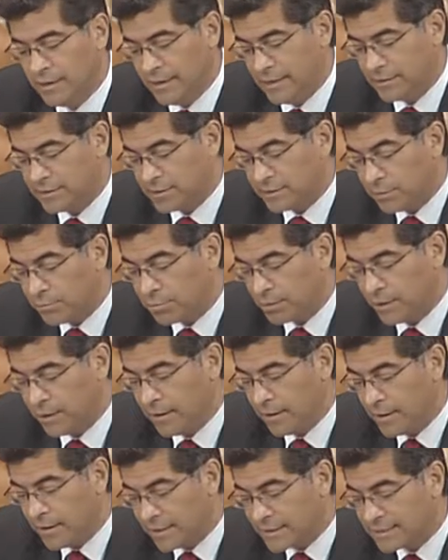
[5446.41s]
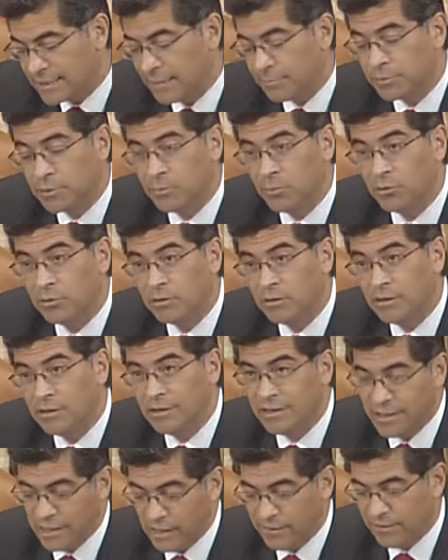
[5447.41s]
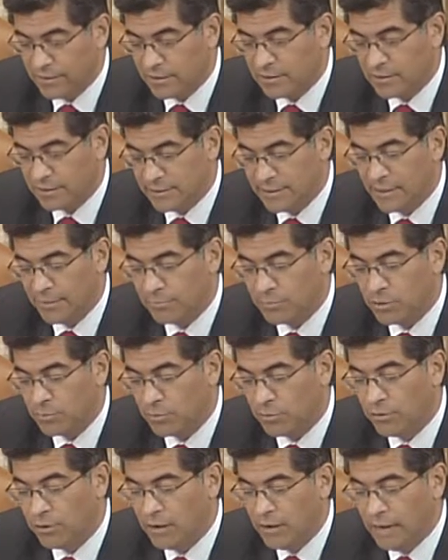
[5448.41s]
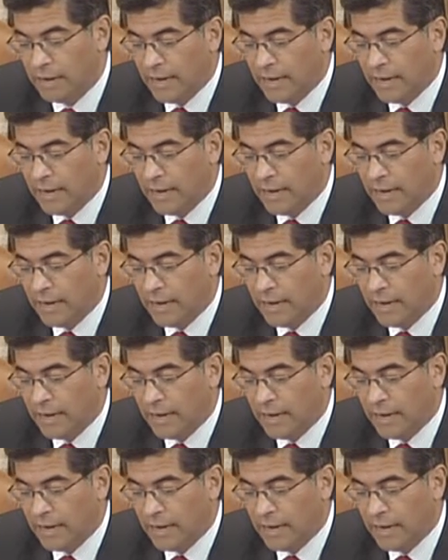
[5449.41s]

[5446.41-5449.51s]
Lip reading: is simply unacceptable, even contemptible.